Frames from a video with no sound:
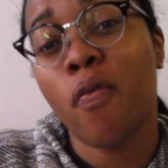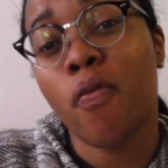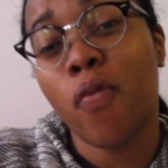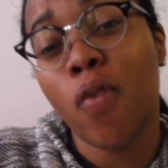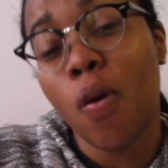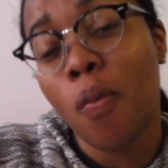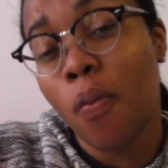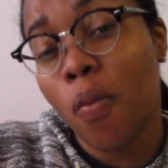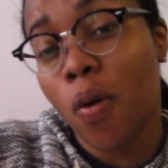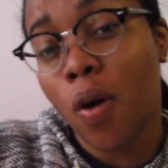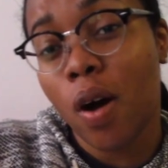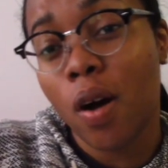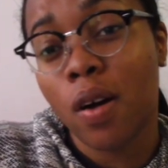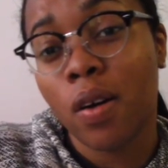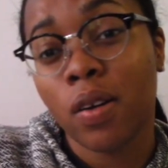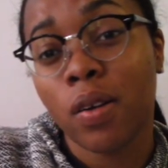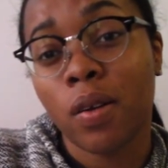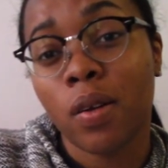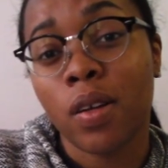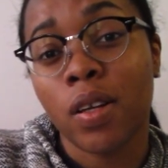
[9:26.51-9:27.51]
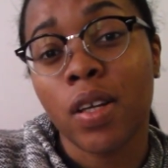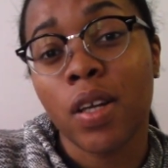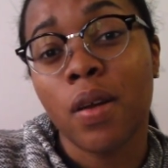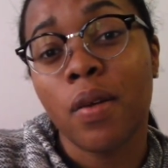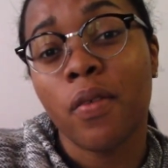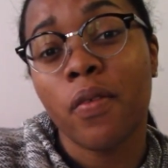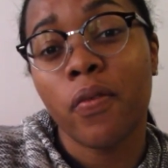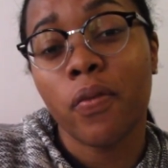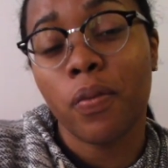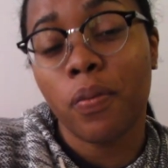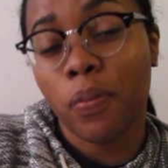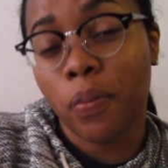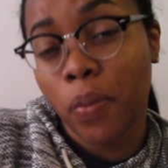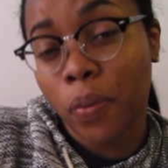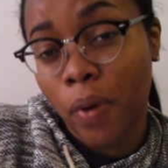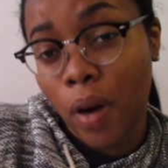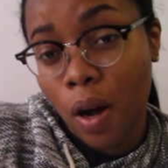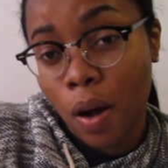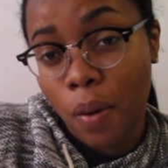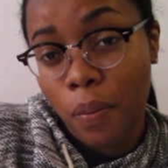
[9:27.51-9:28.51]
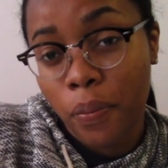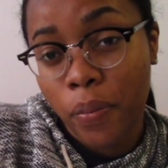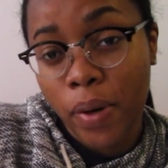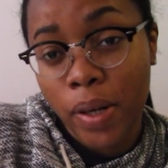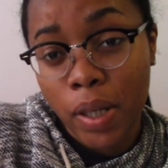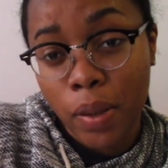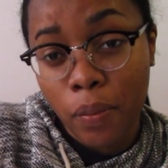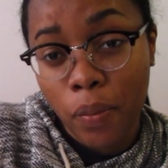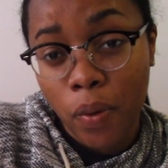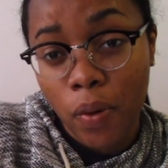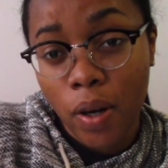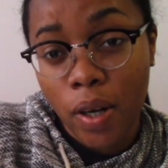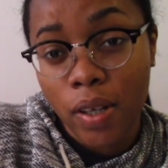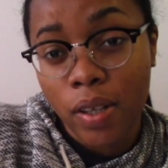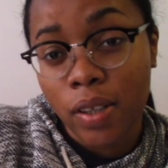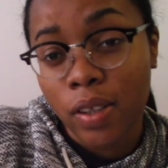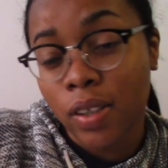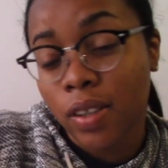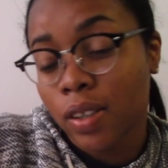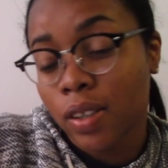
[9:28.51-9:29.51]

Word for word: football, um, pretty boy,